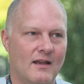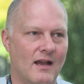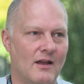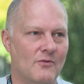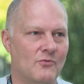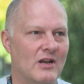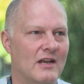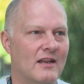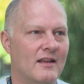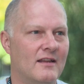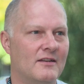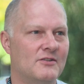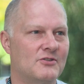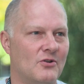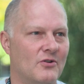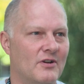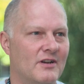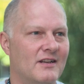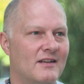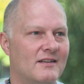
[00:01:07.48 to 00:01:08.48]
I really
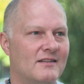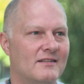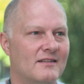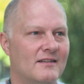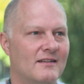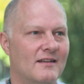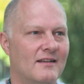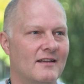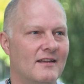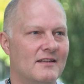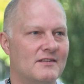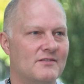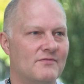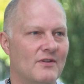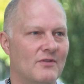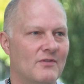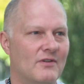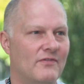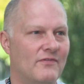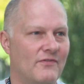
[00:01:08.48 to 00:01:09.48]
enjoyed it. It's
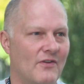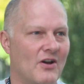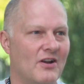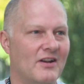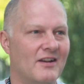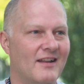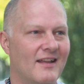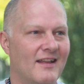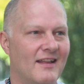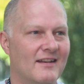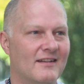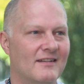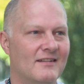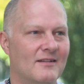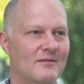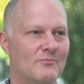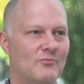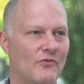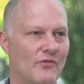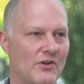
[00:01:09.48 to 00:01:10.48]
very fun and
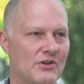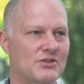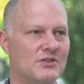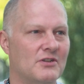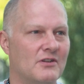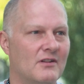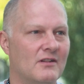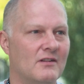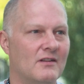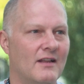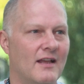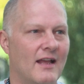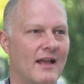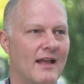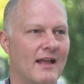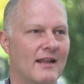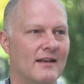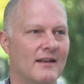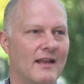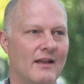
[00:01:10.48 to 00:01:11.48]
professional,
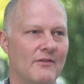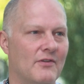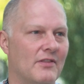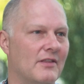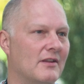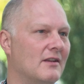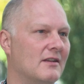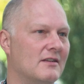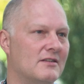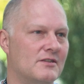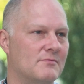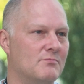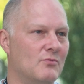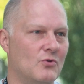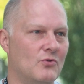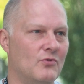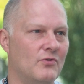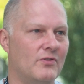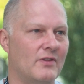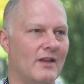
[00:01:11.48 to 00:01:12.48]
and everything is
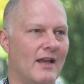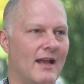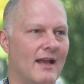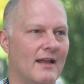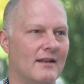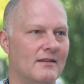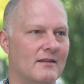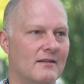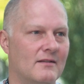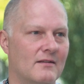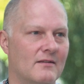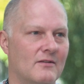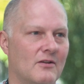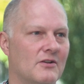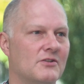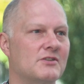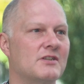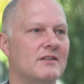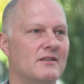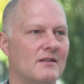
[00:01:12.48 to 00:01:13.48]
smooth, and the
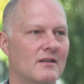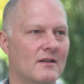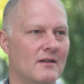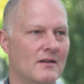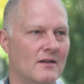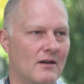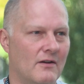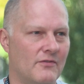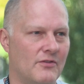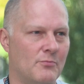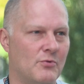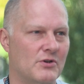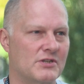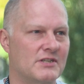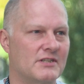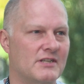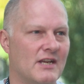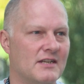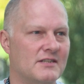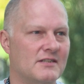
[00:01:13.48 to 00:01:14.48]
content of the
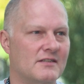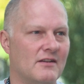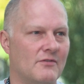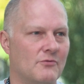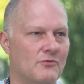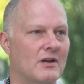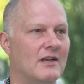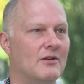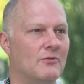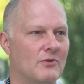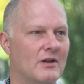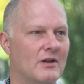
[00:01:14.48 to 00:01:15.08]
presentations are really,